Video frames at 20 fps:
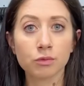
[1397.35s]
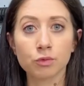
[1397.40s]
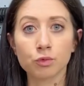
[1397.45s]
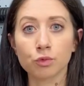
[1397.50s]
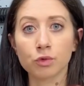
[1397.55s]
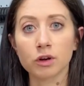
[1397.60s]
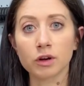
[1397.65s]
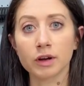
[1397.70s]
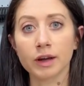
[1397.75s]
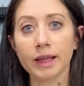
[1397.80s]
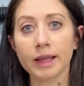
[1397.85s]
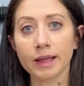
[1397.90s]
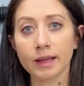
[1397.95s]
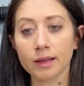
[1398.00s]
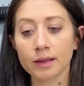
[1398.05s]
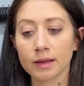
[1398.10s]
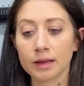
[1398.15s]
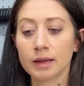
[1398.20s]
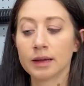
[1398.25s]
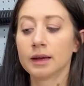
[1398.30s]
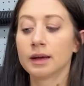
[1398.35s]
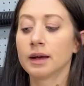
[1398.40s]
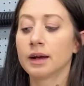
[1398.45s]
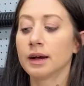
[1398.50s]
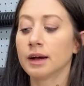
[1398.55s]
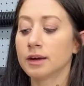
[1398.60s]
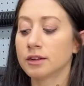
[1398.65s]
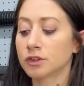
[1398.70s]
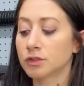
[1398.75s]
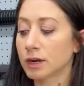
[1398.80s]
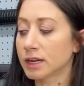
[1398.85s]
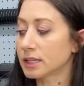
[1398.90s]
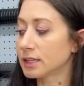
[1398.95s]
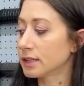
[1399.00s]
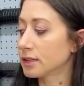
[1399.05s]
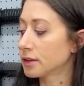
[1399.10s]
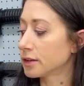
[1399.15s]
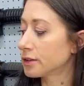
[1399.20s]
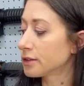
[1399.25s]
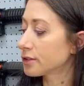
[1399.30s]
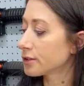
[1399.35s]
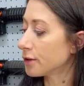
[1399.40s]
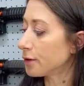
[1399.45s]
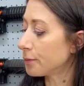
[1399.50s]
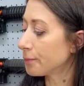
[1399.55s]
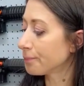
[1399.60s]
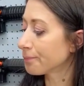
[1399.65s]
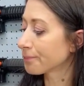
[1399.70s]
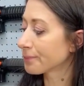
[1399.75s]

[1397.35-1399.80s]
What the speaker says: We're a direct dealer, so.